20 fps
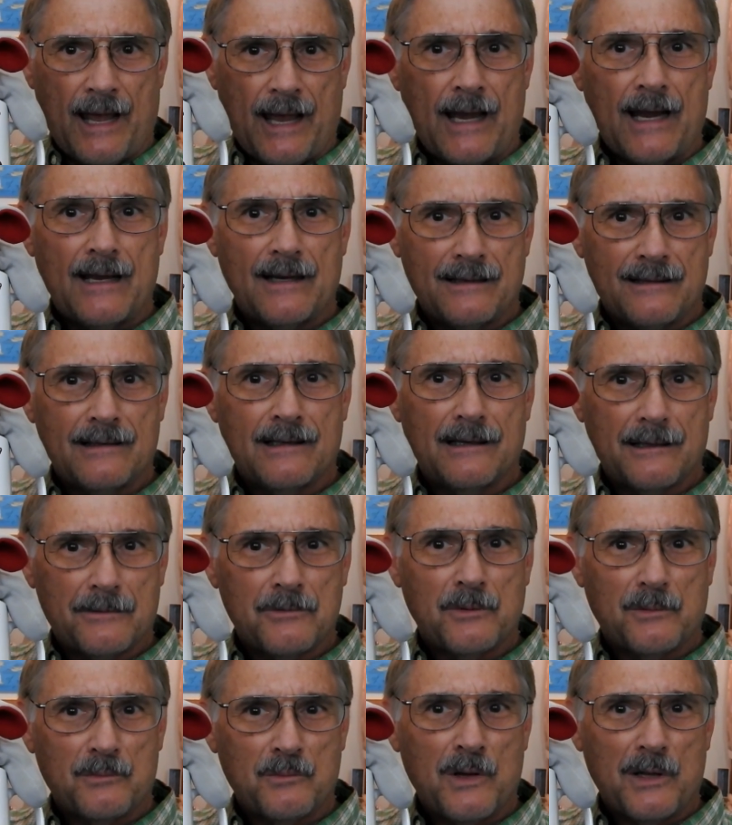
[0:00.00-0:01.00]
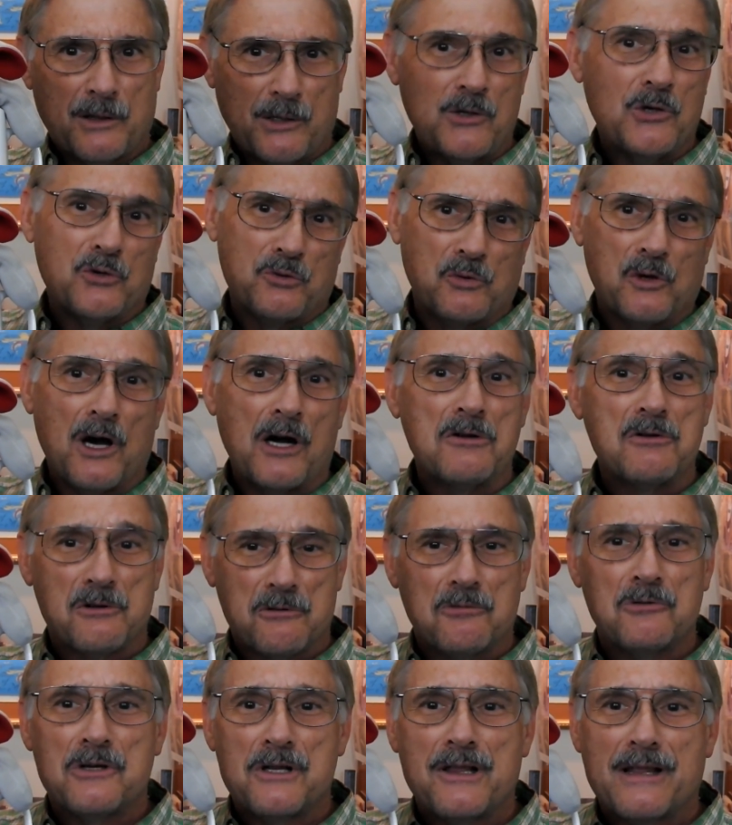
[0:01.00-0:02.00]
and the usual
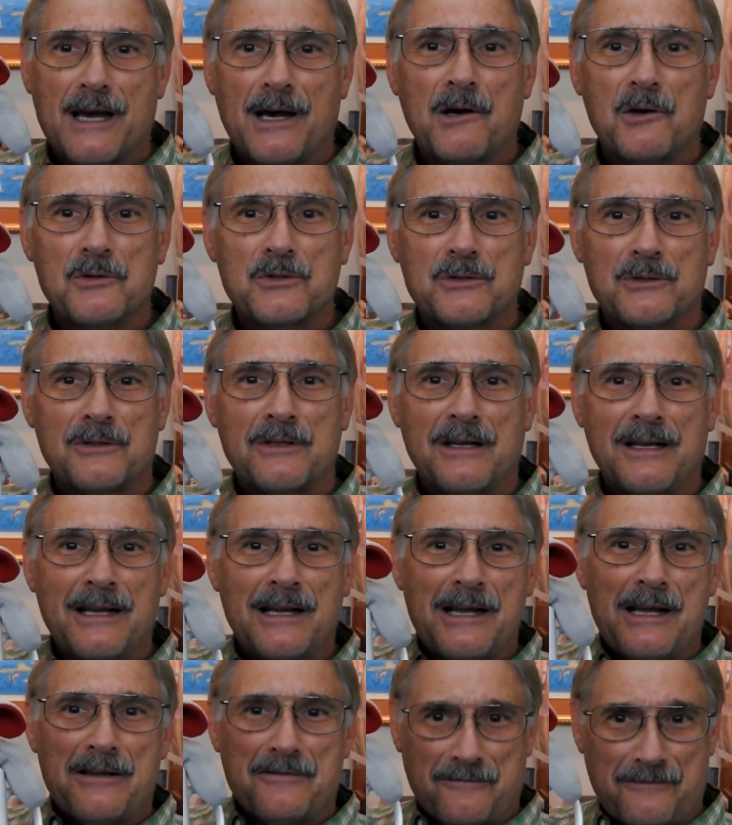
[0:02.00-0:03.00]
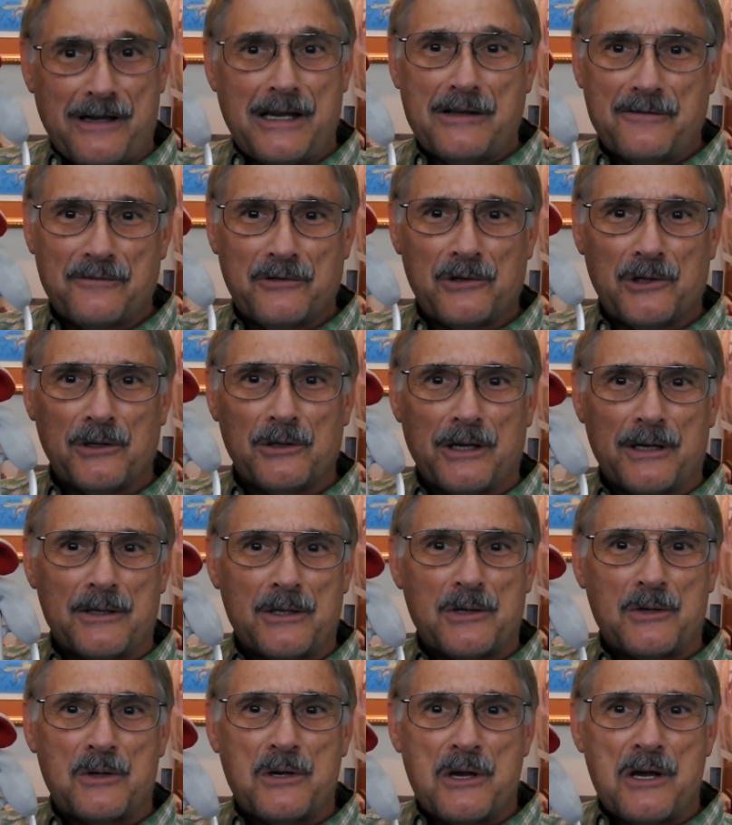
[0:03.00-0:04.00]
103,000 faithful
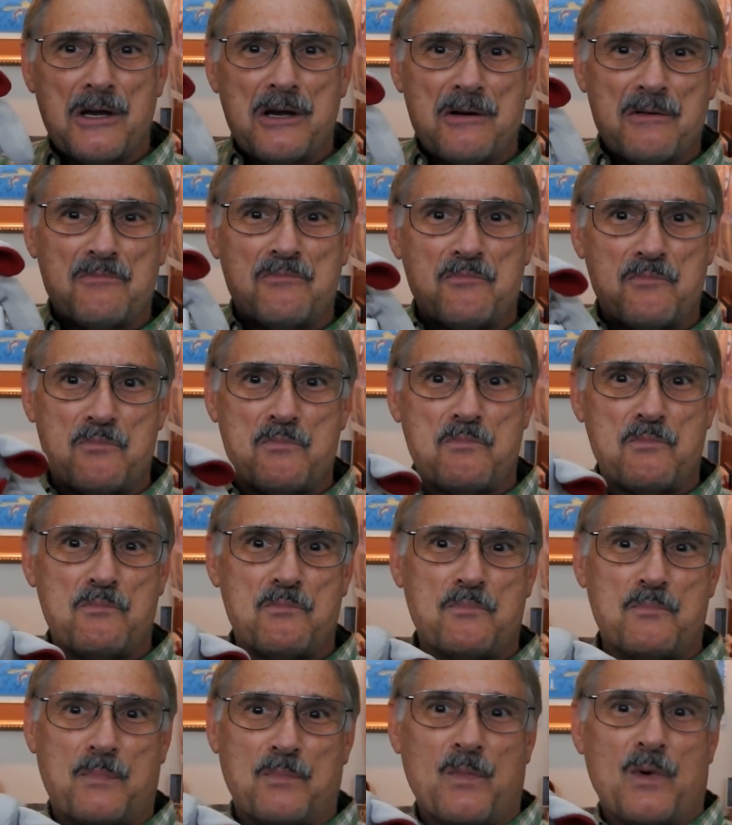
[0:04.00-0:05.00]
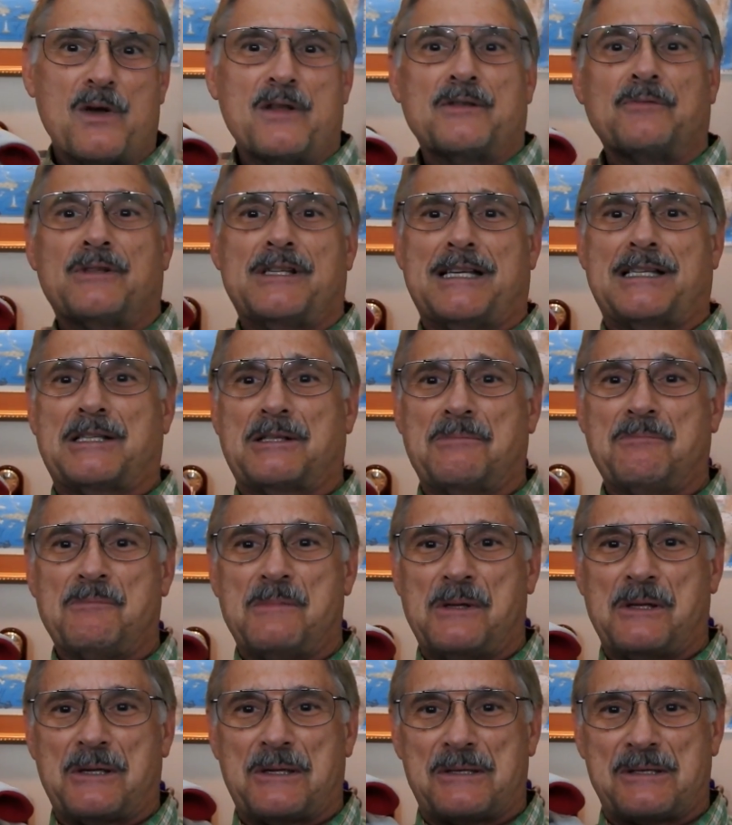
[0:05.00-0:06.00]
and the $6
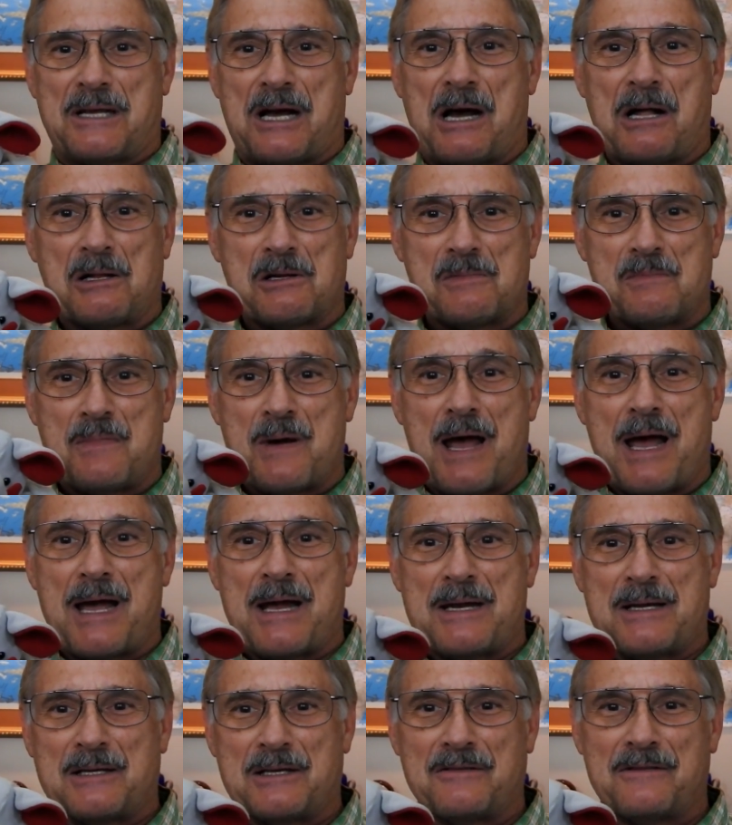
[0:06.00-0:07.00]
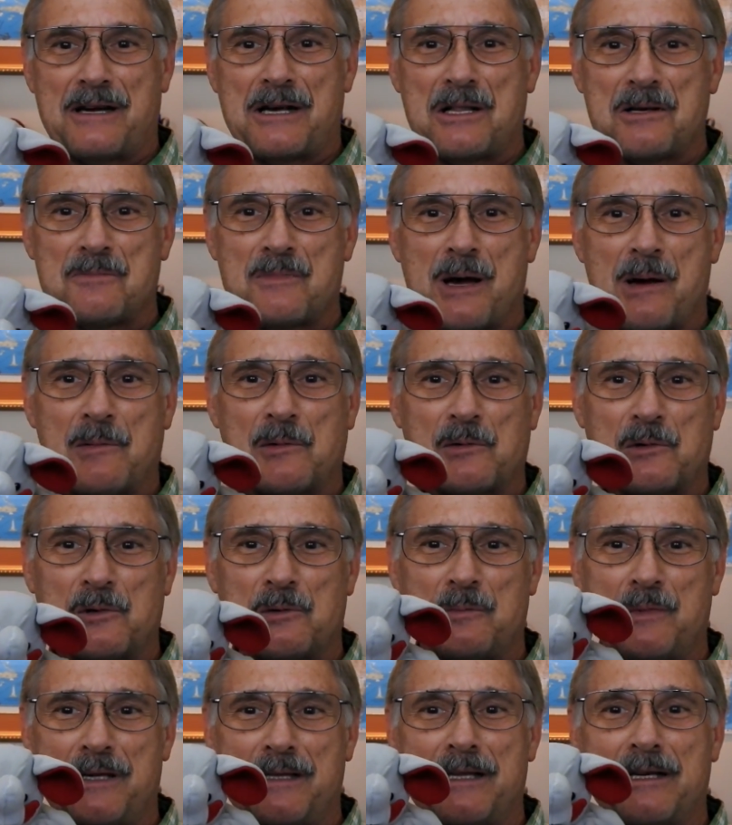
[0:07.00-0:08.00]
million band of Alabama
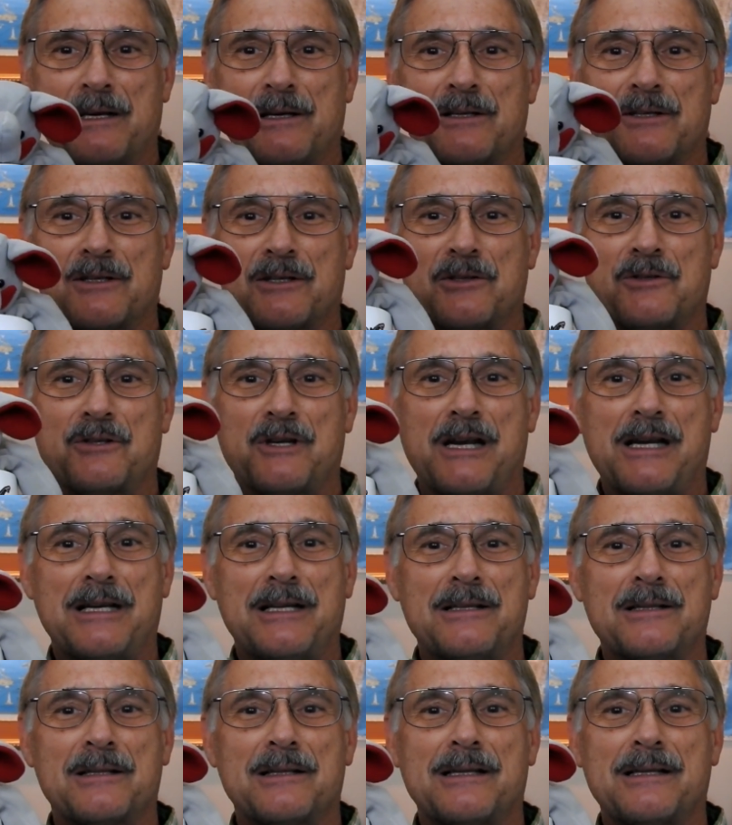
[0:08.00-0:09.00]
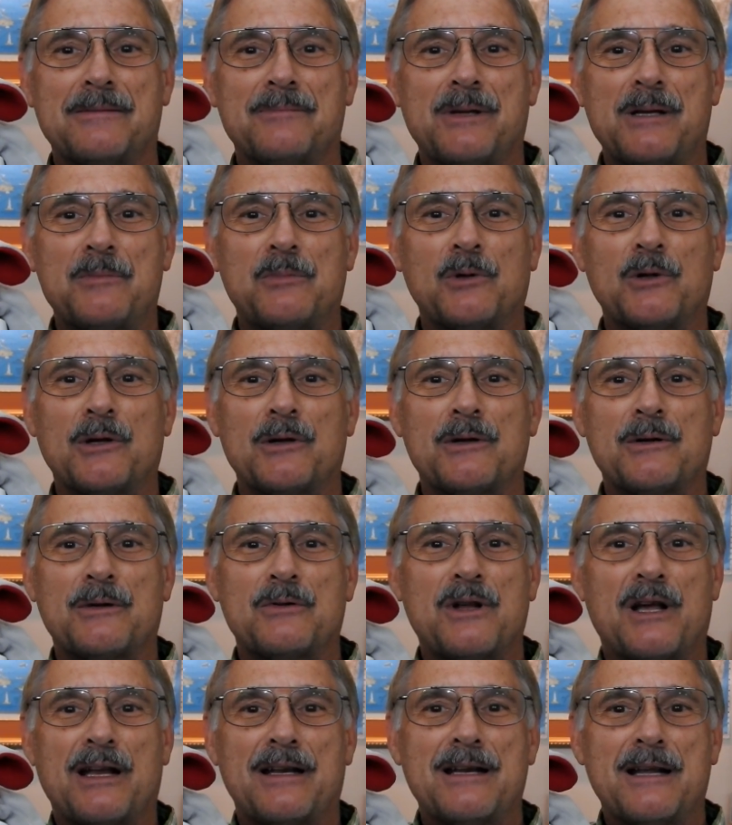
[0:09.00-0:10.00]
will be there entertaining the people,
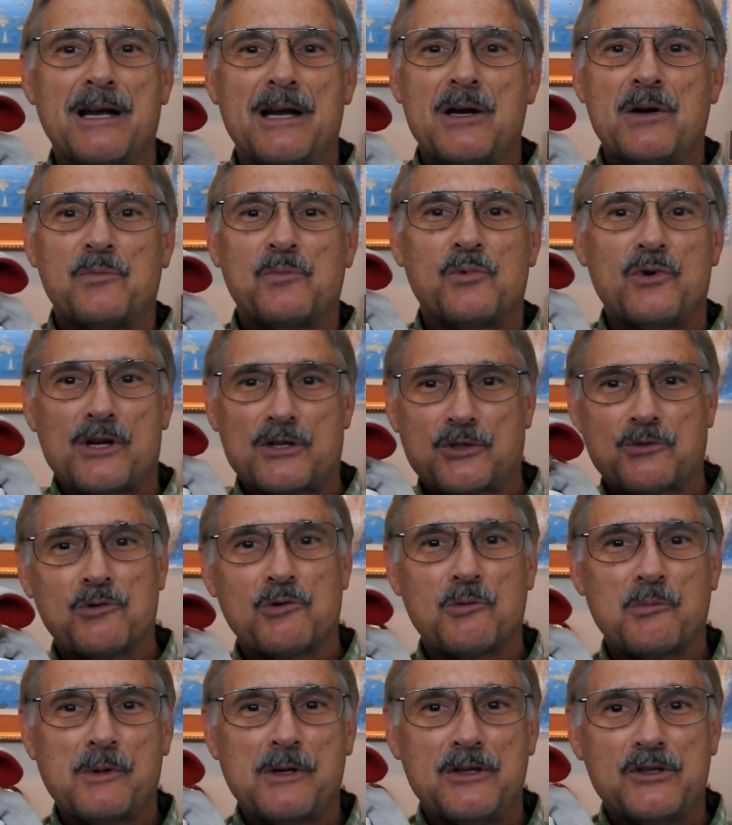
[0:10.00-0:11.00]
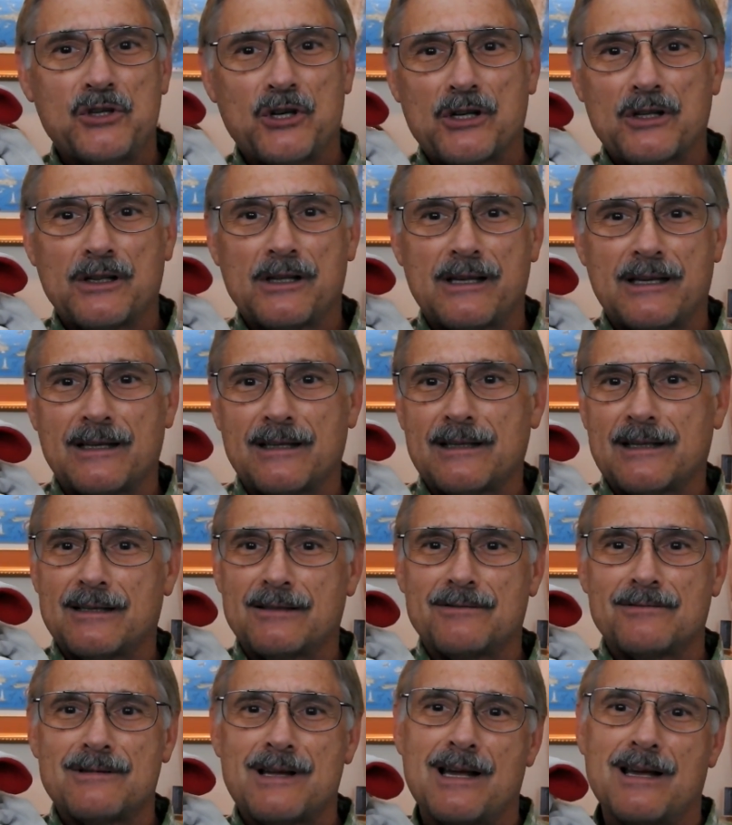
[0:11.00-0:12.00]
and breasts will be jiggling
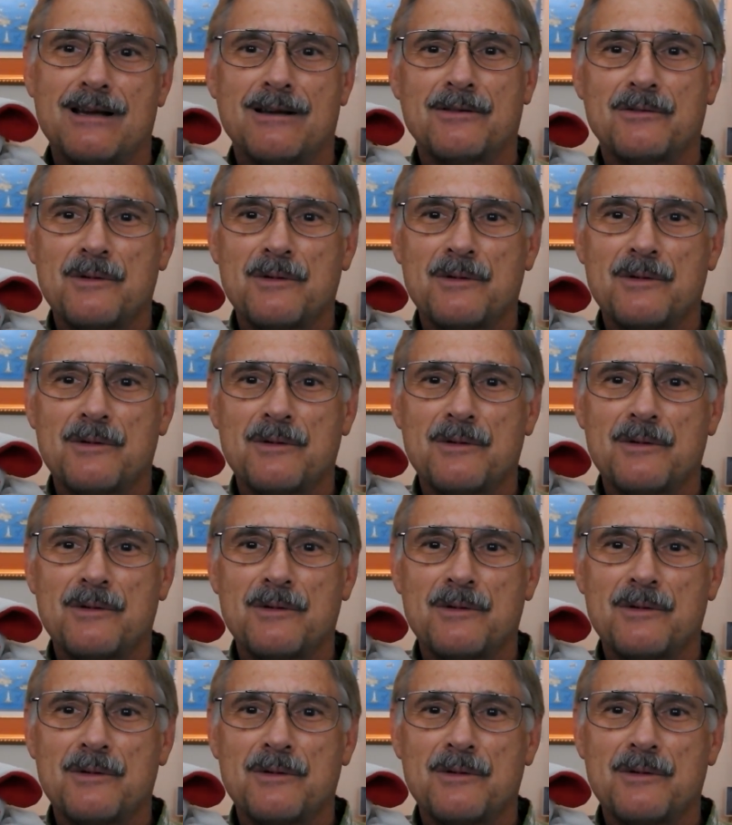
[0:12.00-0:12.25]
and